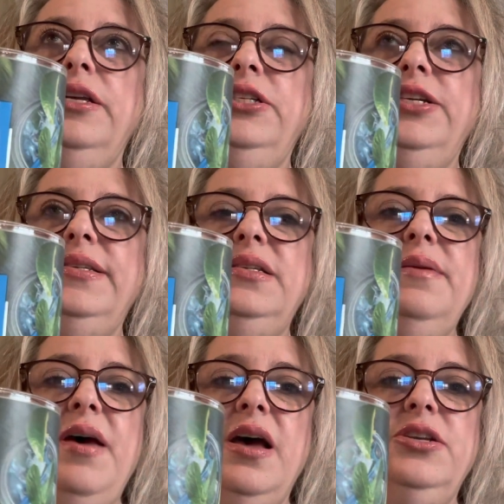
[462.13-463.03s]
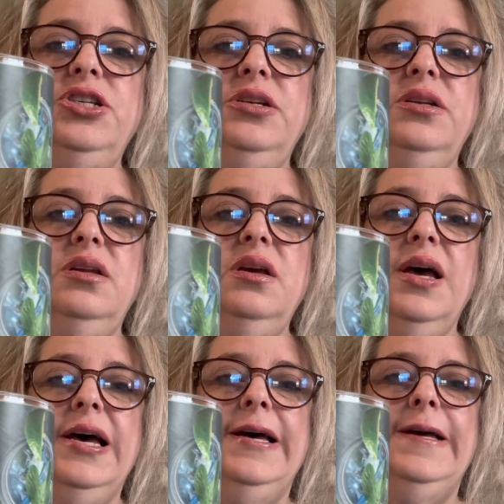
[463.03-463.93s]
just imagine
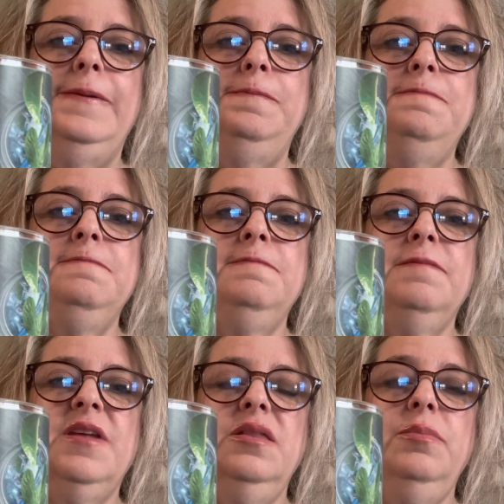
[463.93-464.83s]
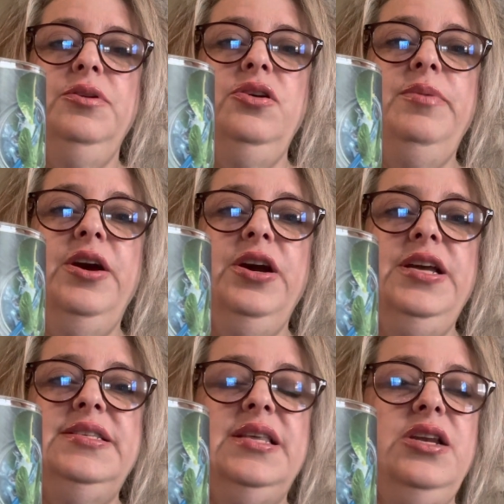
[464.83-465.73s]
the
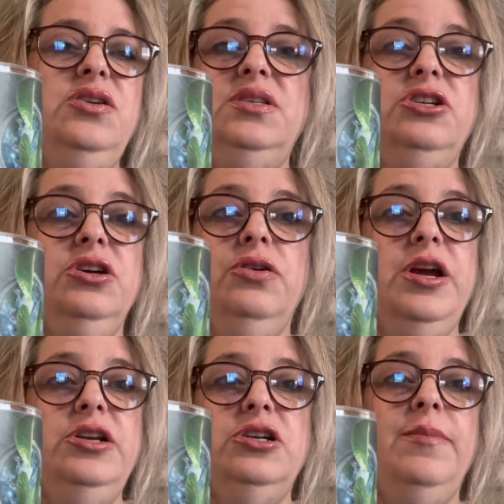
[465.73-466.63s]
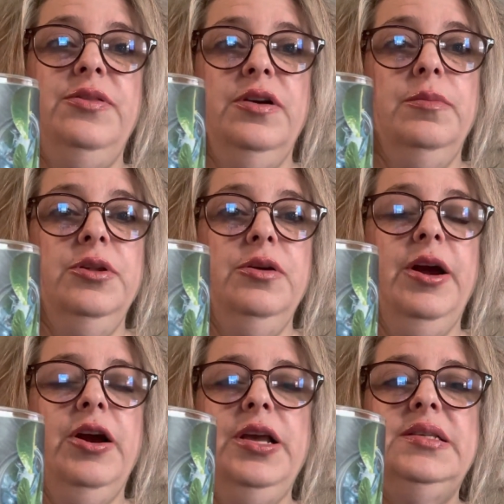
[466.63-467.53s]
blueberries. They do such a great job with their
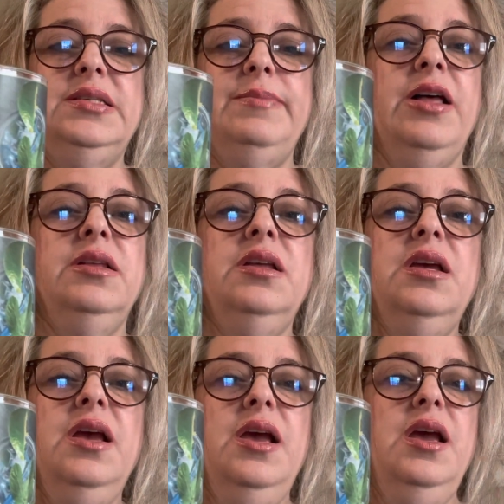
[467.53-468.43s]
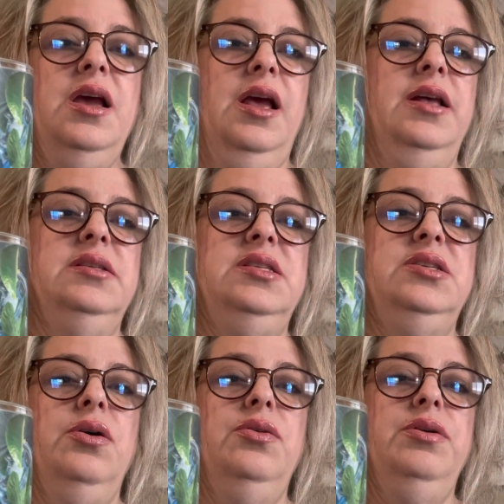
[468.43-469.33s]
blueberry smell. And
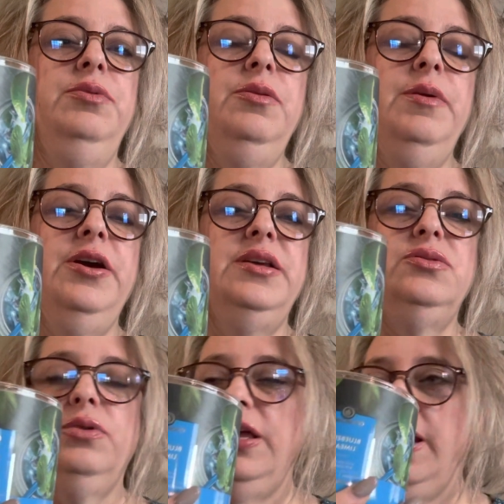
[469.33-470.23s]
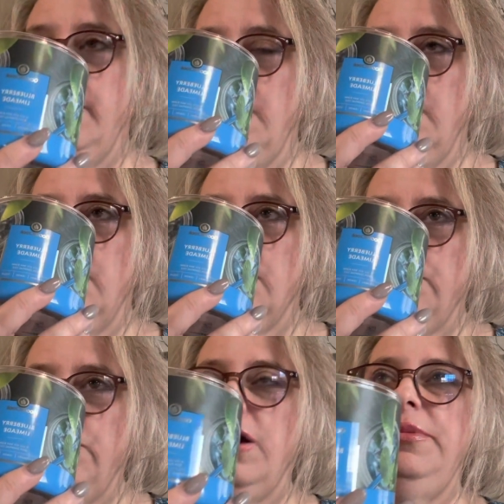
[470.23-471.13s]
so the blueberry is really
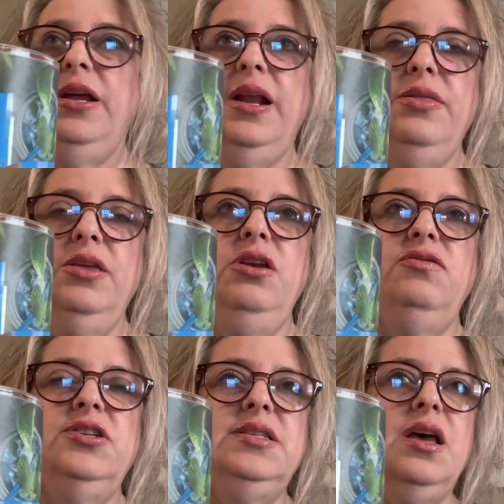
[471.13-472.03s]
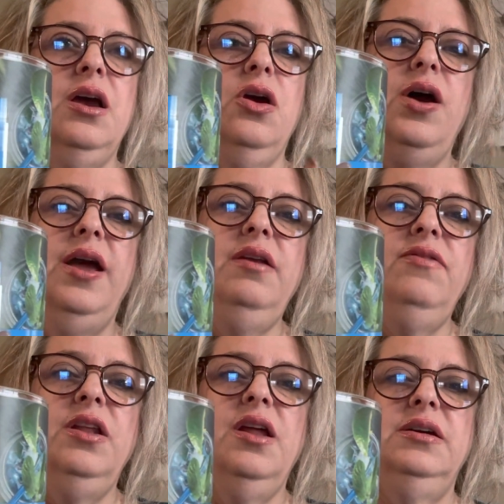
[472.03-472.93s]
prominent, and then you've just got kind of
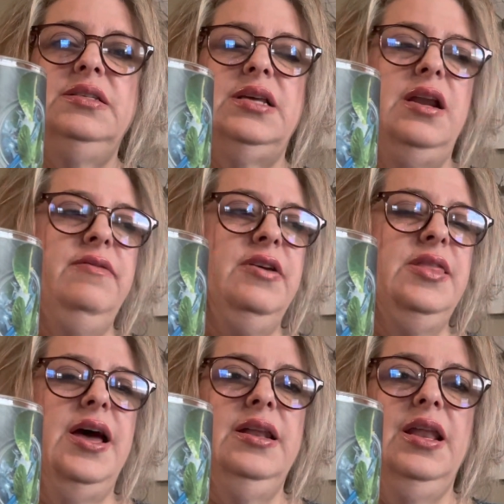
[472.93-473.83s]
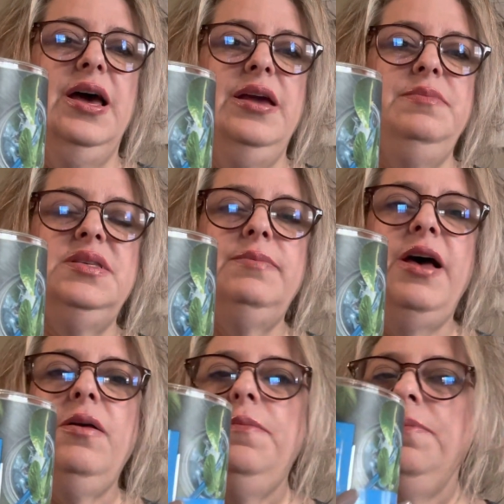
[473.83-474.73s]
alongside of it that lime
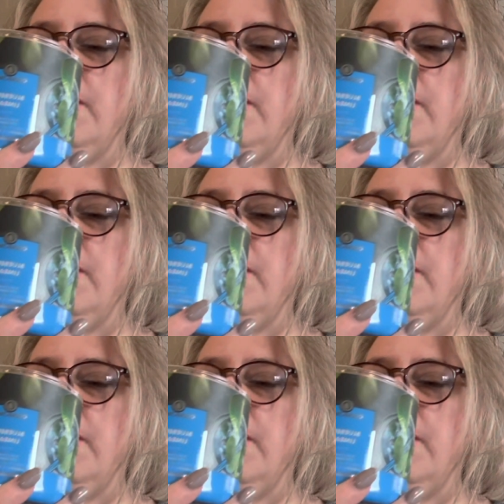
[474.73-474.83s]
smell.